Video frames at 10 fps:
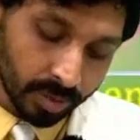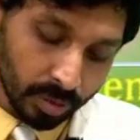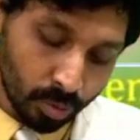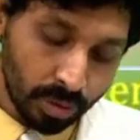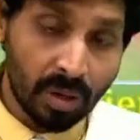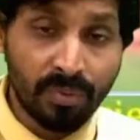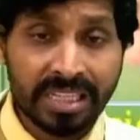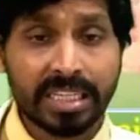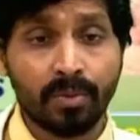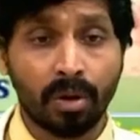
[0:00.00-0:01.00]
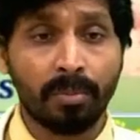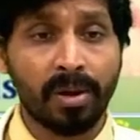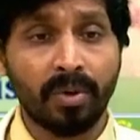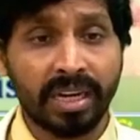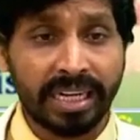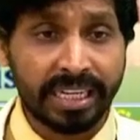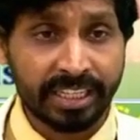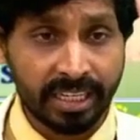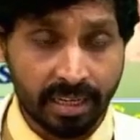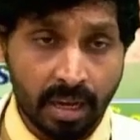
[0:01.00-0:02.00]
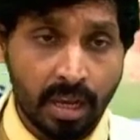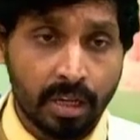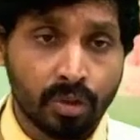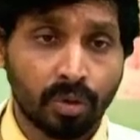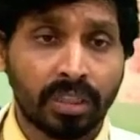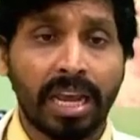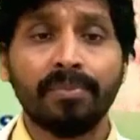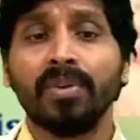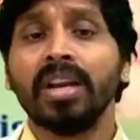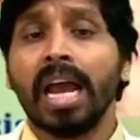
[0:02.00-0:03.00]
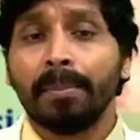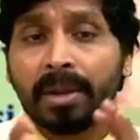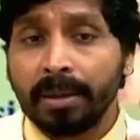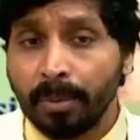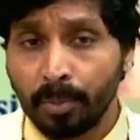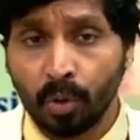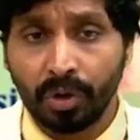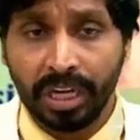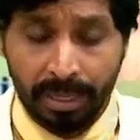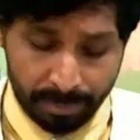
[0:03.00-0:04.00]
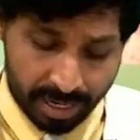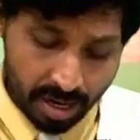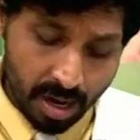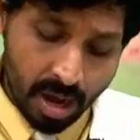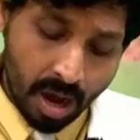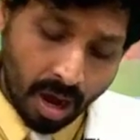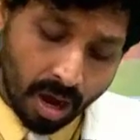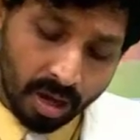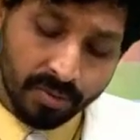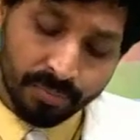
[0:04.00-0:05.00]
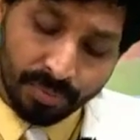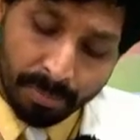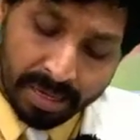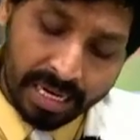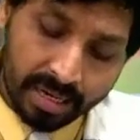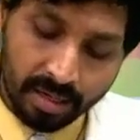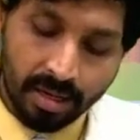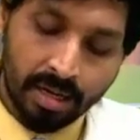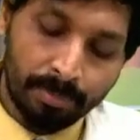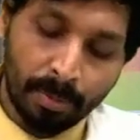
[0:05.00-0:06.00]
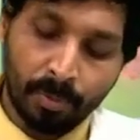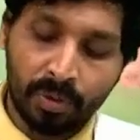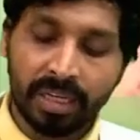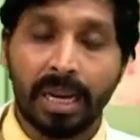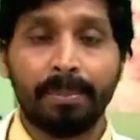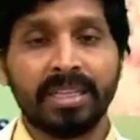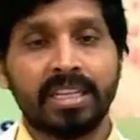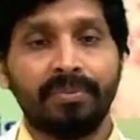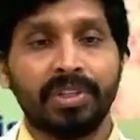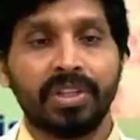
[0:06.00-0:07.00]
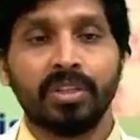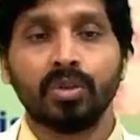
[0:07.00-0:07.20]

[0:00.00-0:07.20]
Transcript: So now we will see one by one in detail. So type 1 hyperlipoproteinemia are familiar lipoprotein lipase deficiency.